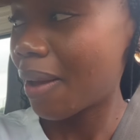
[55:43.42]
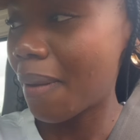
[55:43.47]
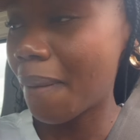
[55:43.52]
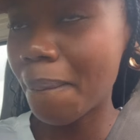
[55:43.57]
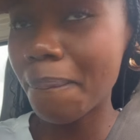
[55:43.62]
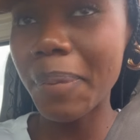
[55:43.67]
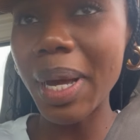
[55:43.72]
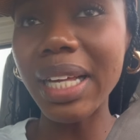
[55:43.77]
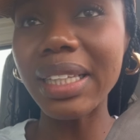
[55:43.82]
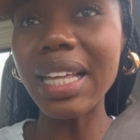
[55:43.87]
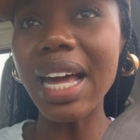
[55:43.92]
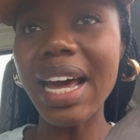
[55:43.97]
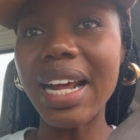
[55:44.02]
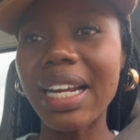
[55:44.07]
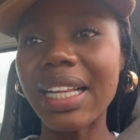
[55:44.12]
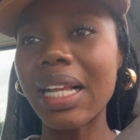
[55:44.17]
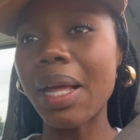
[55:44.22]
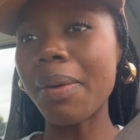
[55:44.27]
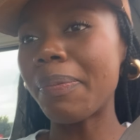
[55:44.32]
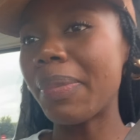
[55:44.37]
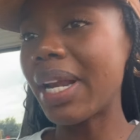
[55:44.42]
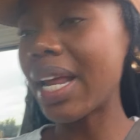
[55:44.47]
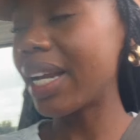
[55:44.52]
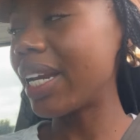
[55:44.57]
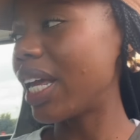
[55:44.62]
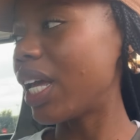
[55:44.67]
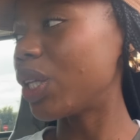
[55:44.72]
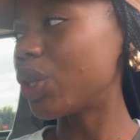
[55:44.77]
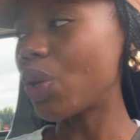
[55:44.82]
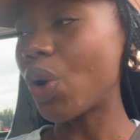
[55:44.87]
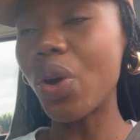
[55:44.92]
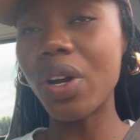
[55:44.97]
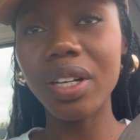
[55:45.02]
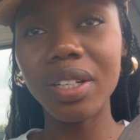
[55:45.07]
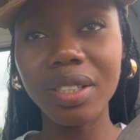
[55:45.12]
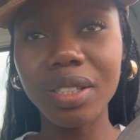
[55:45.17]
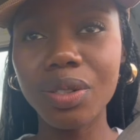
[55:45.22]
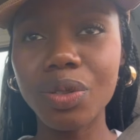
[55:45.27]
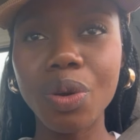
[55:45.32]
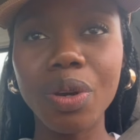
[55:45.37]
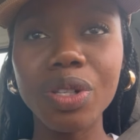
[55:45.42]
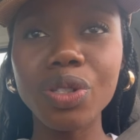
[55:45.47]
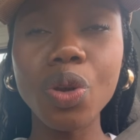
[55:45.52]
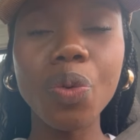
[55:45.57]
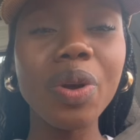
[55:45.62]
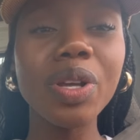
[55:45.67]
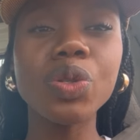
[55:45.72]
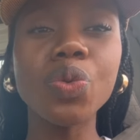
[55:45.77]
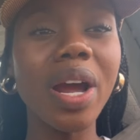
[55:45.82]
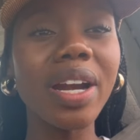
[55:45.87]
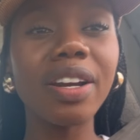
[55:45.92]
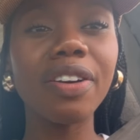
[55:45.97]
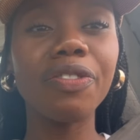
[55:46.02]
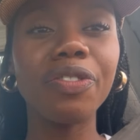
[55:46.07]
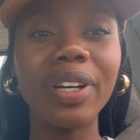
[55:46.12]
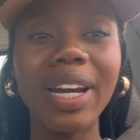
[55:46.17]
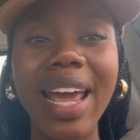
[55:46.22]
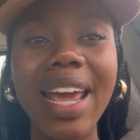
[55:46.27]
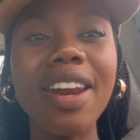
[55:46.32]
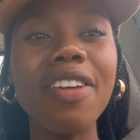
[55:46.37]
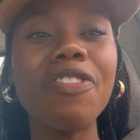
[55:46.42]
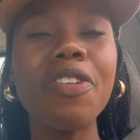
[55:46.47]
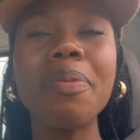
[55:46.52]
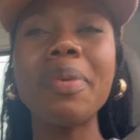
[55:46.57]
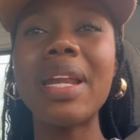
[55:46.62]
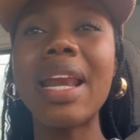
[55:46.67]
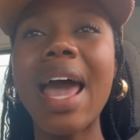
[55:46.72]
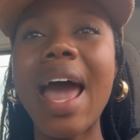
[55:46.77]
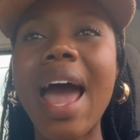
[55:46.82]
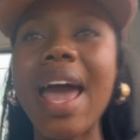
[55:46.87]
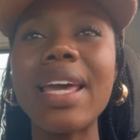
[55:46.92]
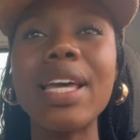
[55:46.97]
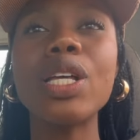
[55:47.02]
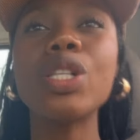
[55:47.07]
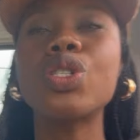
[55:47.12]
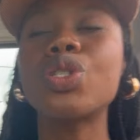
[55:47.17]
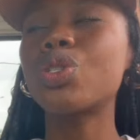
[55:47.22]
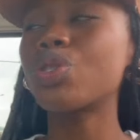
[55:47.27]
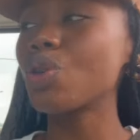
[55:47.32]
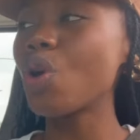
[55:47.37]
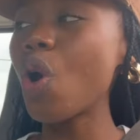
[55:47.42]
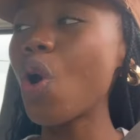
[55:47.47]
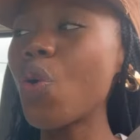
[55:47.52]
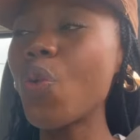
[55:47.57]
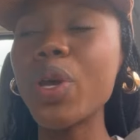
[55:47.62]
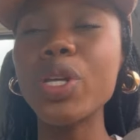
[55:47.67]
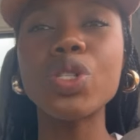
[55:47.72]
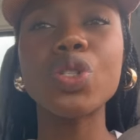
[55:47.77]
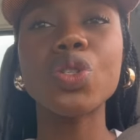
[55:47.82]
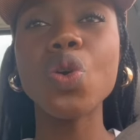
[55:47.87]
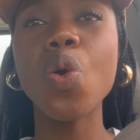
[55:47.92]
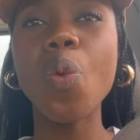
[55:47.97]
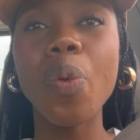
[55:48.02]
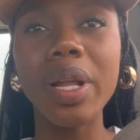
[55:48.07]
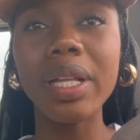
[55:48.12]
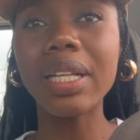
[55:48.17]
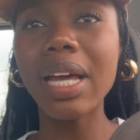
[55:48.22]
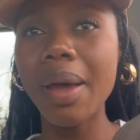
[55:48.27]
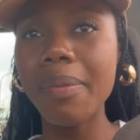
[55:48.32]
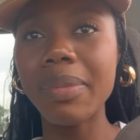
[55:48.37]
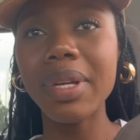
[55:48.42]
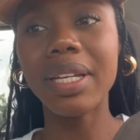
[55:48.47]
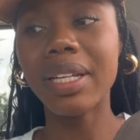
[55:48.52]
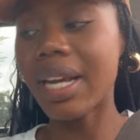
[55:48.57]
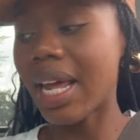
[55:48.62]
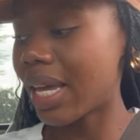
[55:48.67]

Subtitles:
But Aratlapelani at all. So it's always wonderful. And if you mean high, it's always so welcoming.